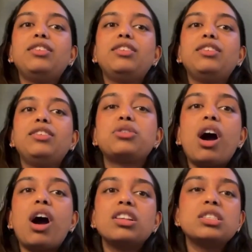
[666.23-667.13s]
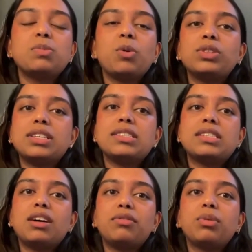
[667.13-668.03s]
So like transport and
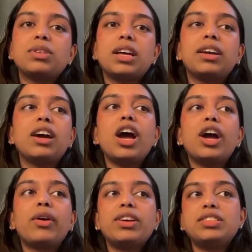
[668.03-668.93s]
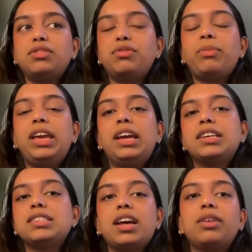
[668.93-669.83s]
stuff was like crazy for me,
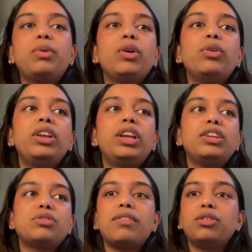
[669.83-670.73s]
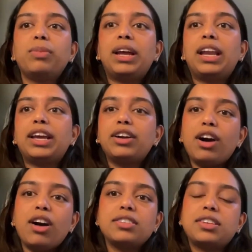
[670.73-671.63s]
because like we only travel by like
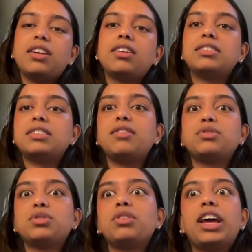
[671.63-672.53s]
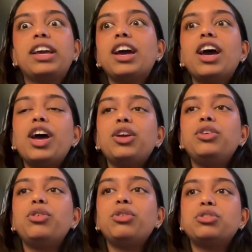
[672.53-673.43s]
cars here and stuff. So like you
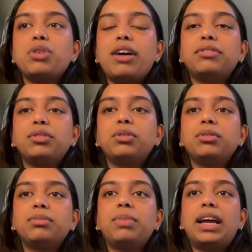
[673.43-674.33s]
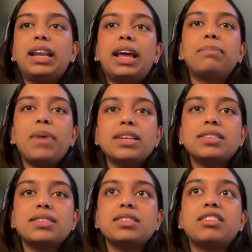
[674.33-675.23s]
don't travel by like
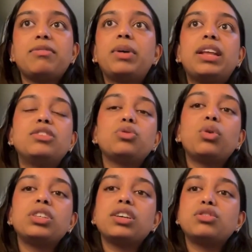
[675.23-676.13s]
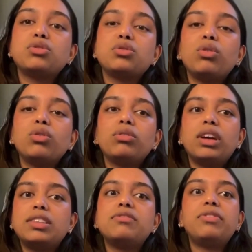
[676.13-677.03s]
buses and stuff. But in Georgia,
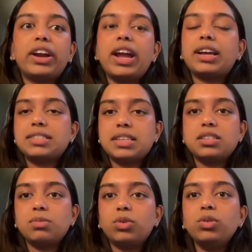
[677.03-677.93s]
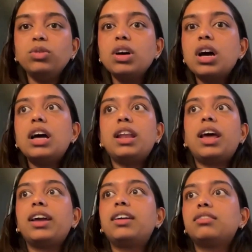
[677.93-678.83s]
it's very accessible.
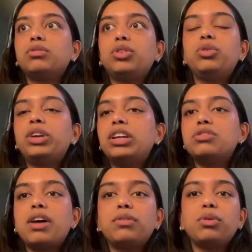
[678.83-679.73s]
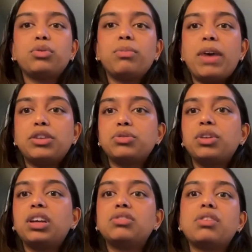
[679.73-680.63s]
Like you can travel through metro,
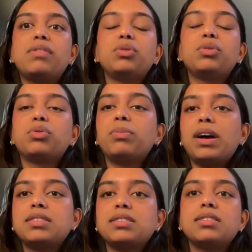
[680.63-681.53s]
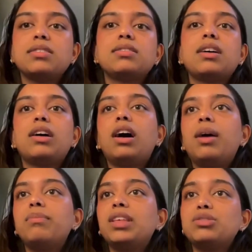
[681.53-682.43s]
you can travel through buses.
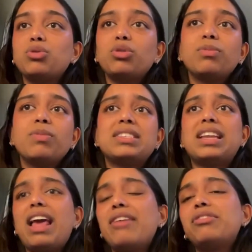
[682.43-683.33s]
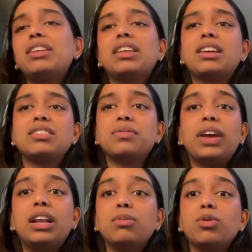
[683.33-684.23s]
There's Ubers and everything is
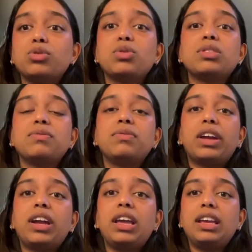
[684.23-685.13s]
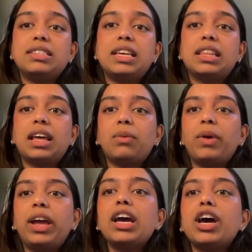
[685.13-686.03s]
available. So it's very easy in that
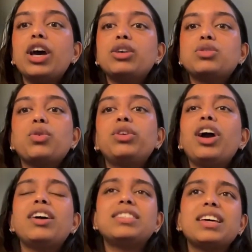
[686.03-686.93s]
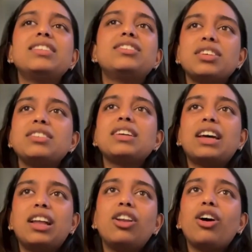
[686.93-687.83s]
way. So yeah, it's just
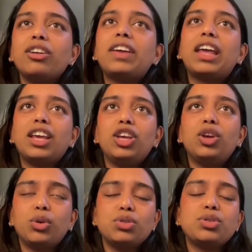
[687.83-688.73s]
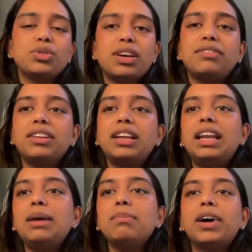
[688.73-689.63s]
a lot of getting used to,
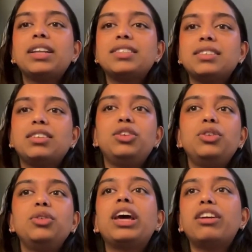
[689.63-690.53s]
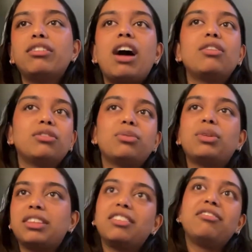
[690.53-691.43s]
definitely, but you get around
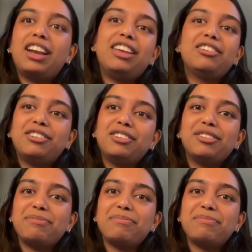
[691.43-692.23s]
with it, really, you do.